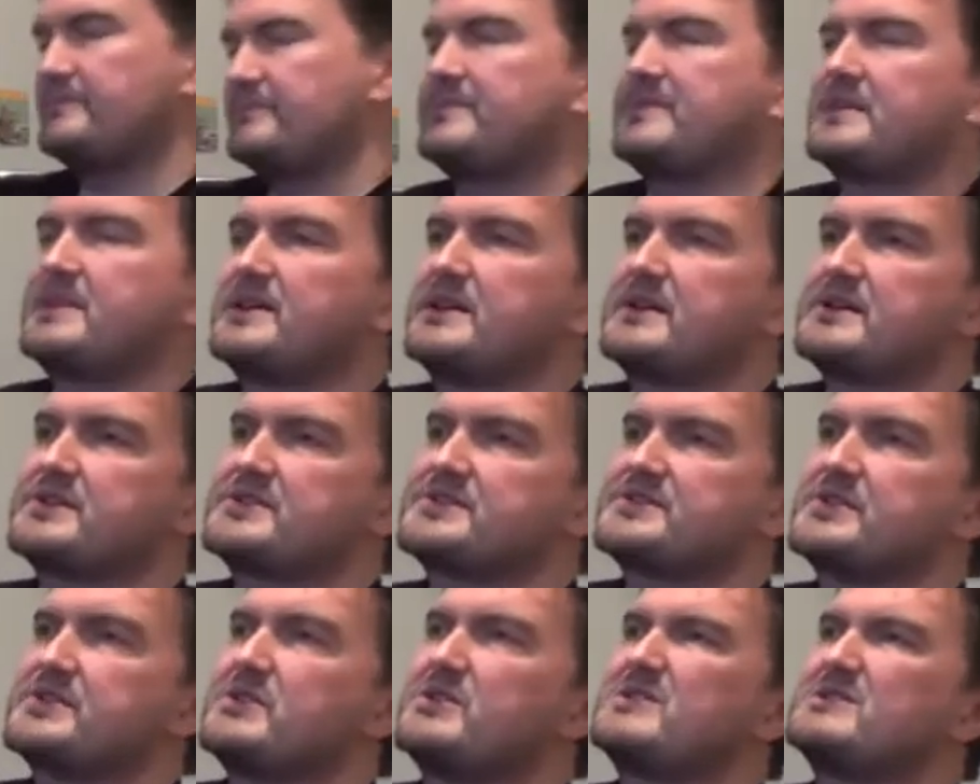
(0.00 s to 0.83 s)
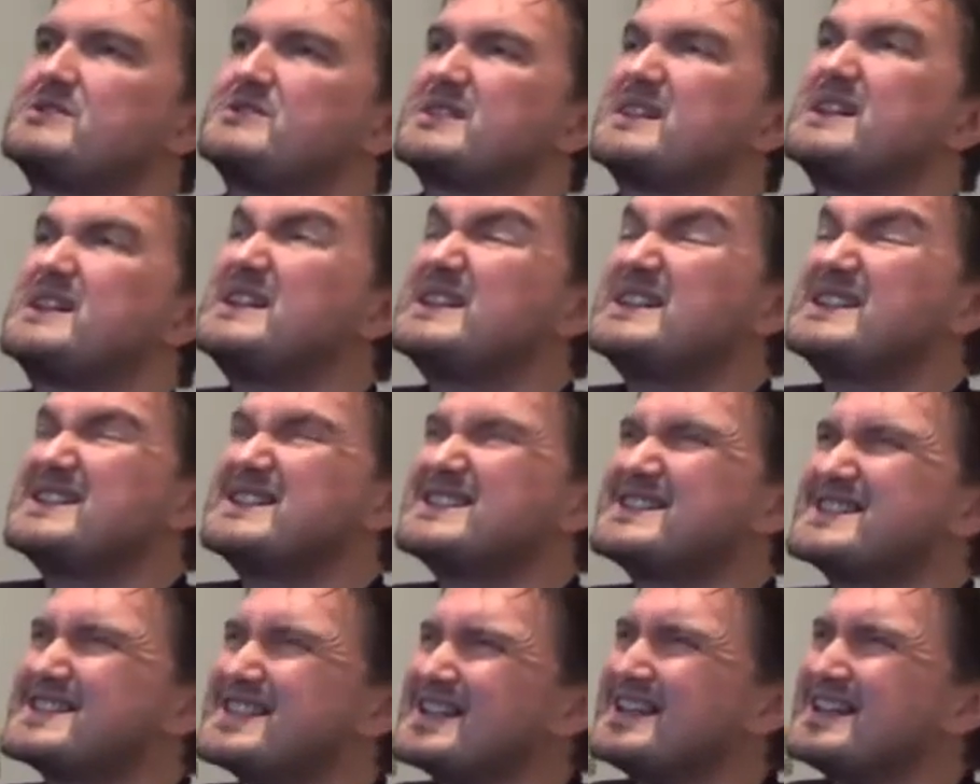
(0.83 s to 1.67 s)
Next on
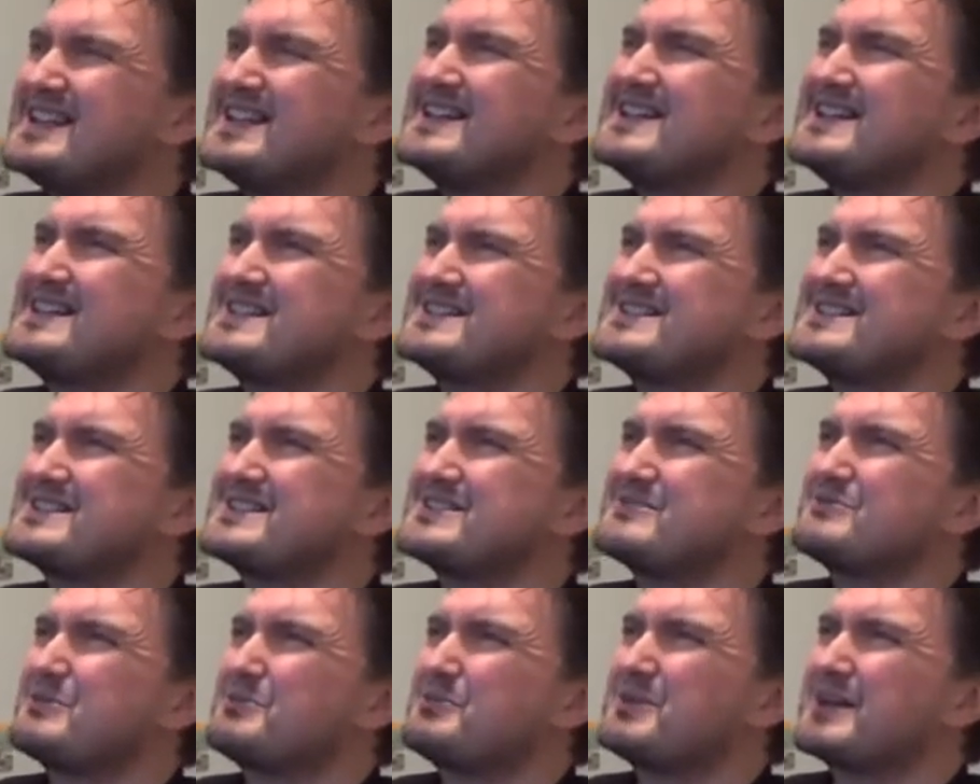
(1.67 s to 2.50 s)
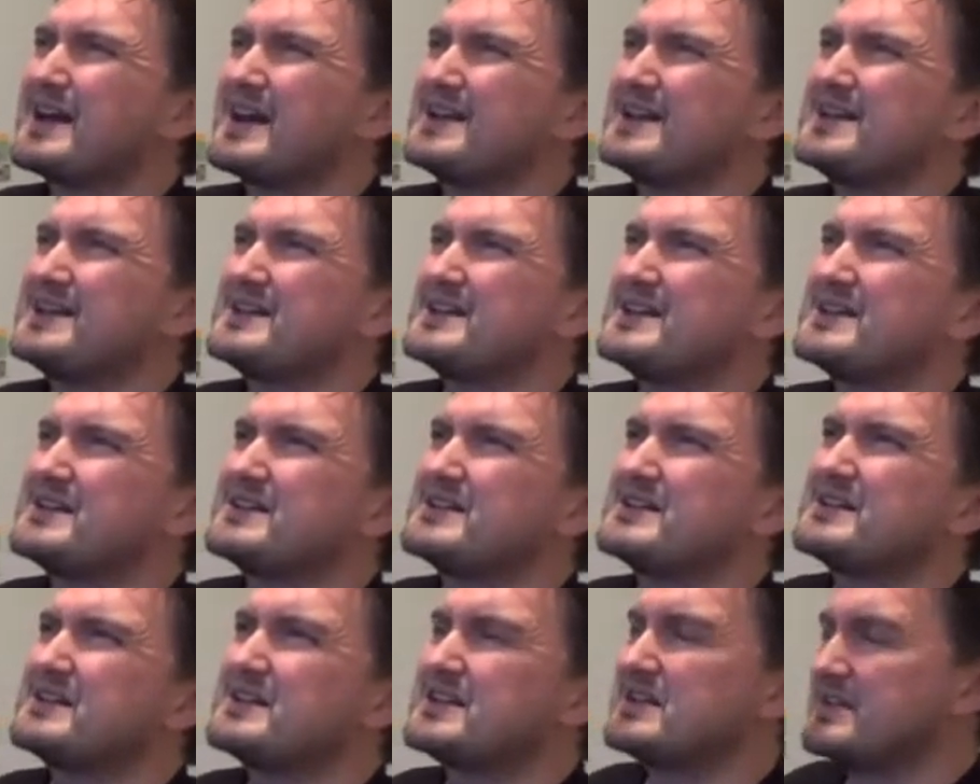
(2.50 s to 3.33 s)
the list, what we got
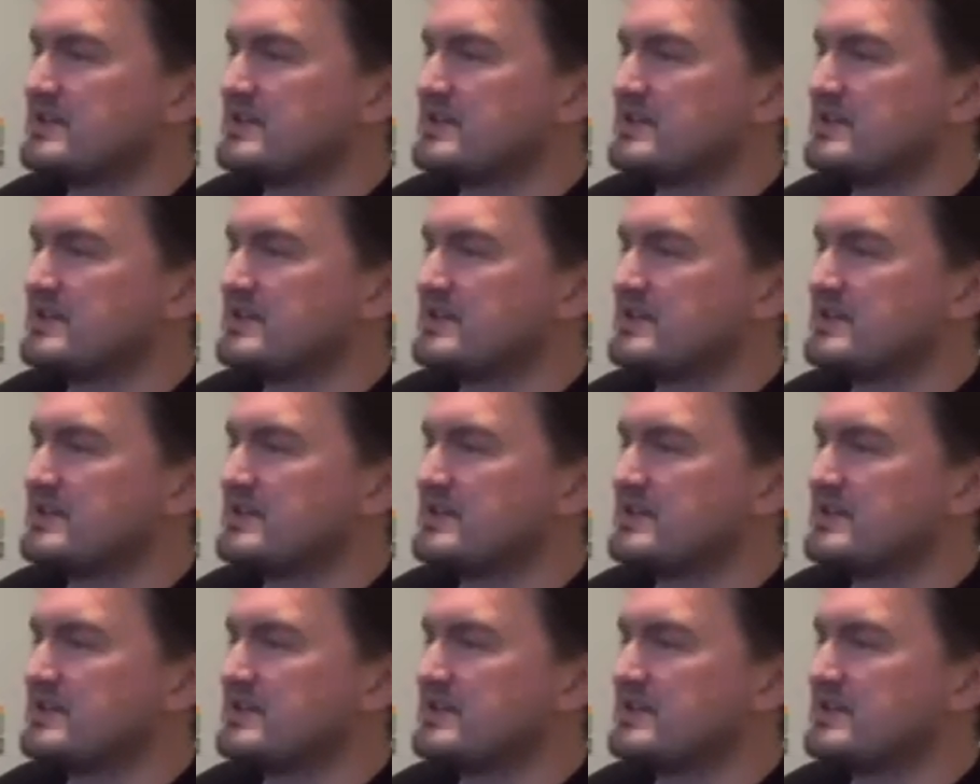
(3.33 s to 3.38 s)
here?